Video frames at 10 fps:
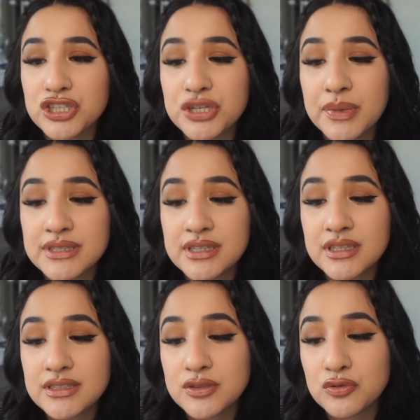She
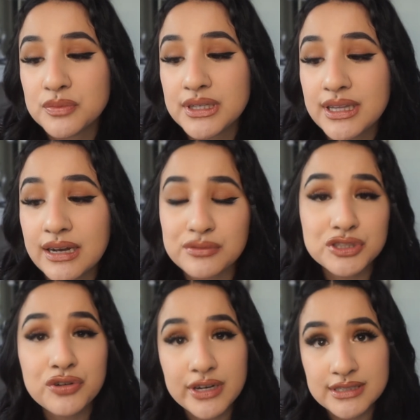basically told me that I was
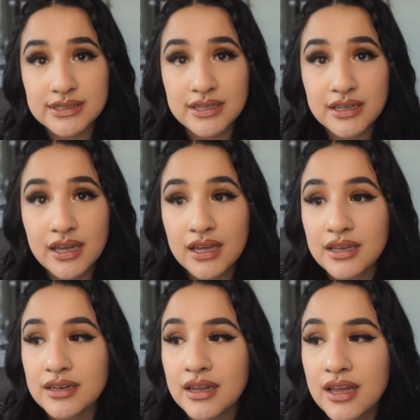crazy
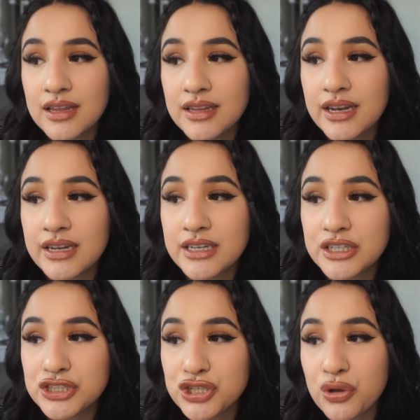and that I
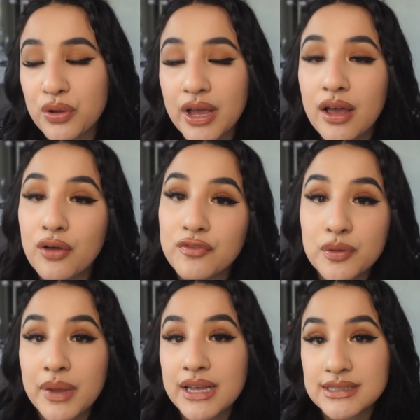needed to go get help for
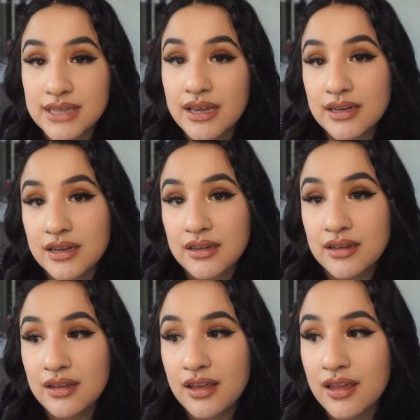my anxiety
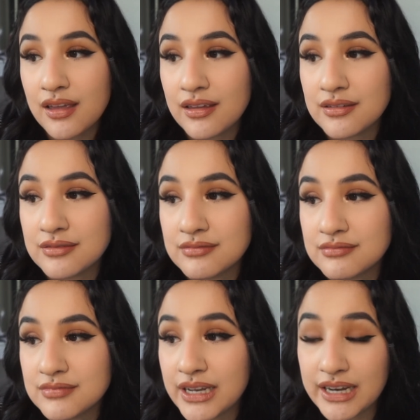and
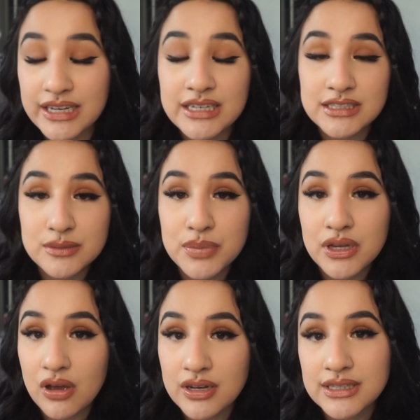that I needed to be
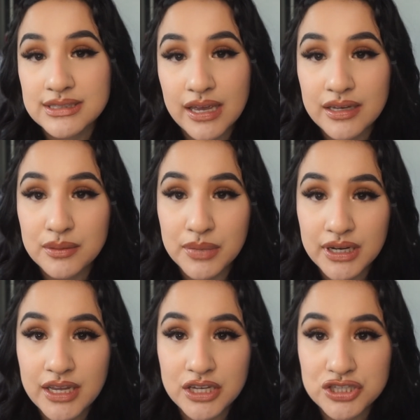on anxiety
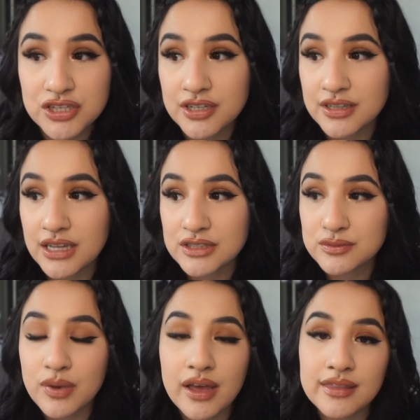medication and that's
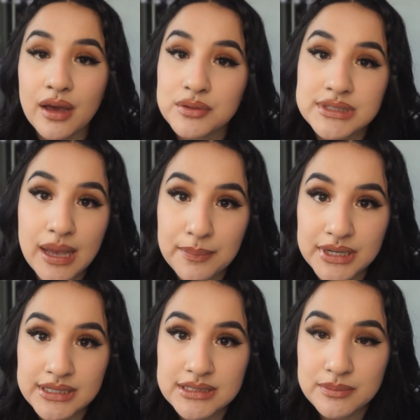why that was
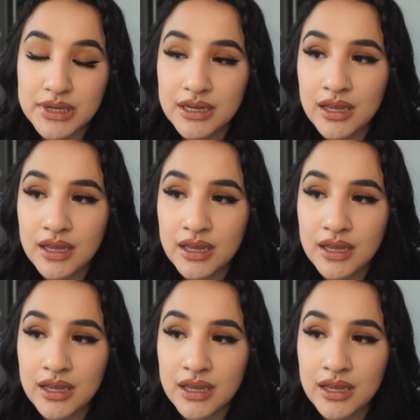happening to me.